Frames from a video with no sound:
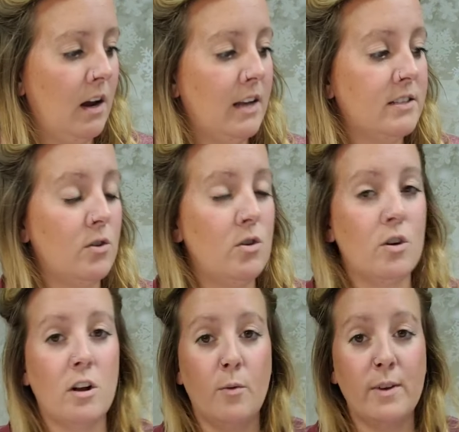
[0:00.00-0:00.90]
And so you
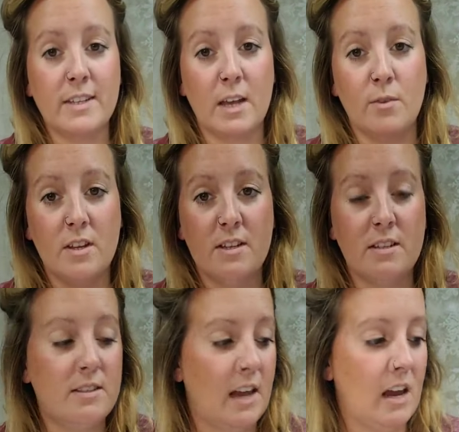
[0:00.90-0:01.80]
could always label this
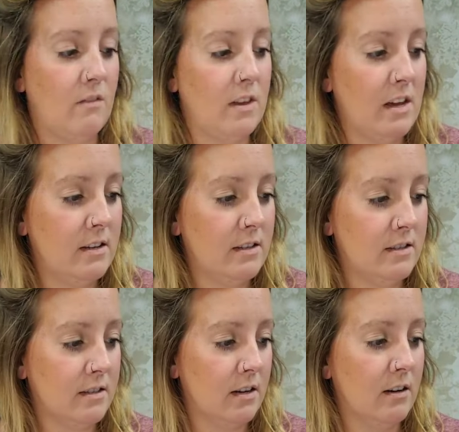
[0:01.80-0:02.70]
and save
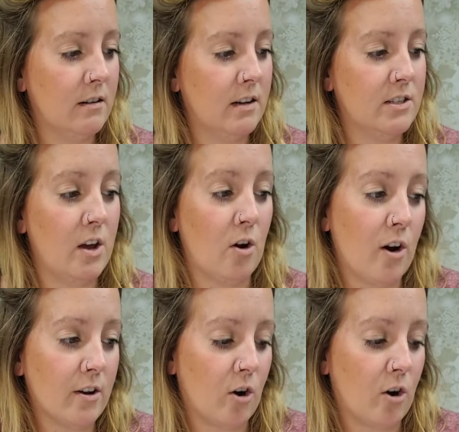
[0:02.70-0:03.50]
these because they are out